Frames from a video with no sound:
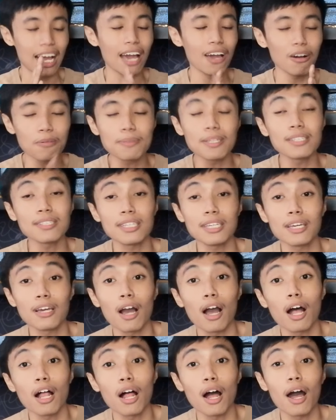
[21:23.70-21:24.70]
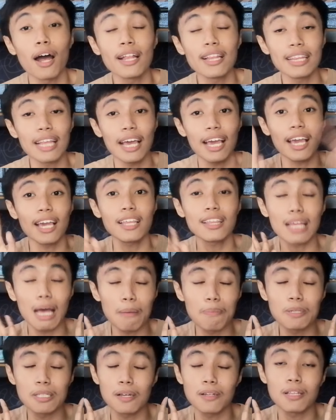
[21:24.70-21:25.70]
I hope to see y'all on the 8th
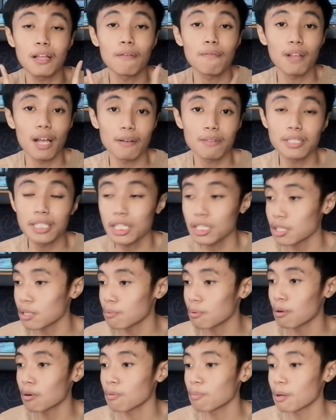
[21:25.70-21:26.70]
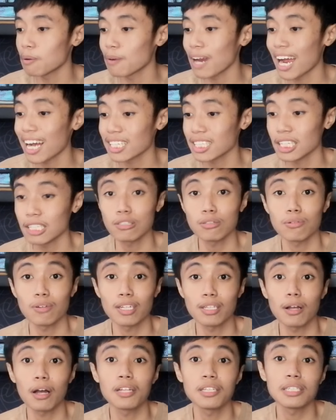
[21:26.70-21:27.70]
episode of Love Senior. We'll be reacting
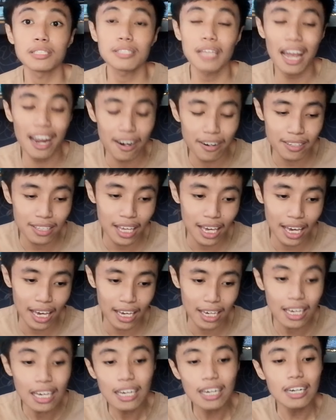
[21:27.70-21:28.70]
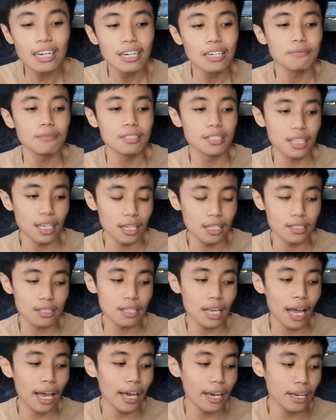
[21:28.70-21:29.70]
to it on a Saturday,
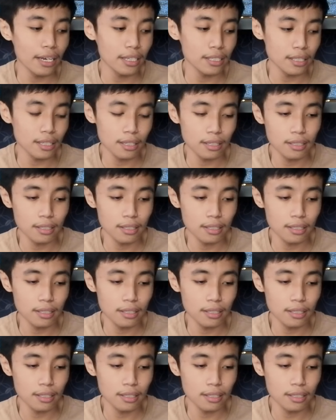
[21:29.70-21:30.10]
since I